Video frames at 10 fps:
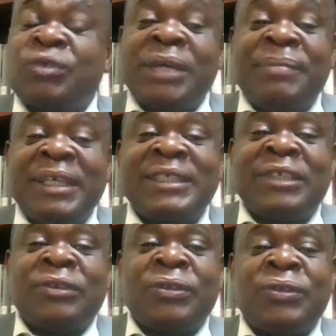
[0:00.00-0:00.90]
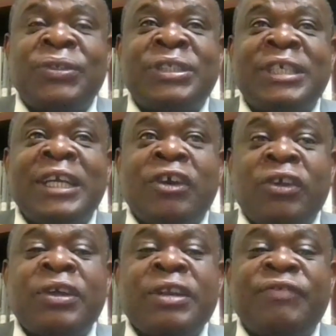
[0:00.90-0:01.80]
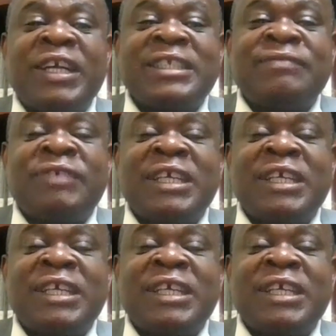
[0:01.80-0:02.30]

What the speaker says: to some extent, although in fact